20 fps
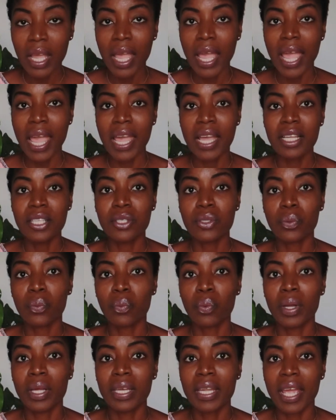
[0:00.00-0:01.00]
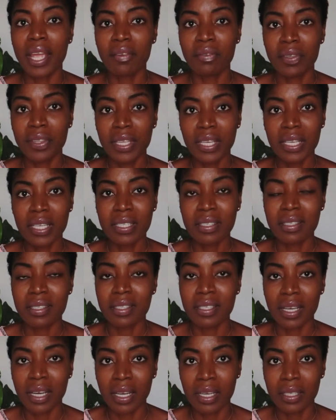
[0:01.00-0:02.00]
And when everything is
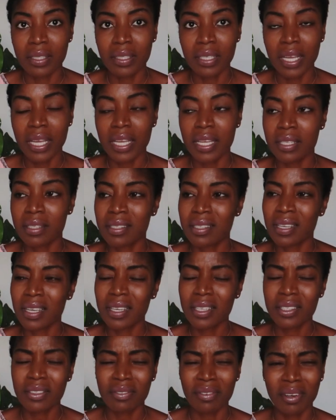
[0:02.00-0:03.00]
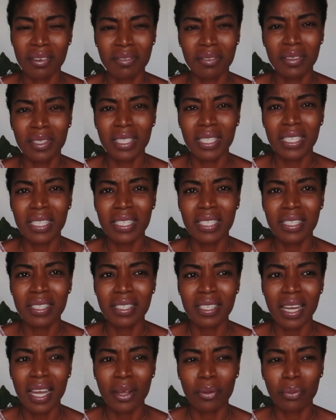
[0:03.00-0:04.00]
done, it takes
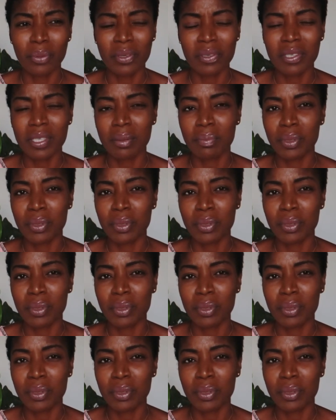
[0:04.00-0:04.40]
roughly, I want to say,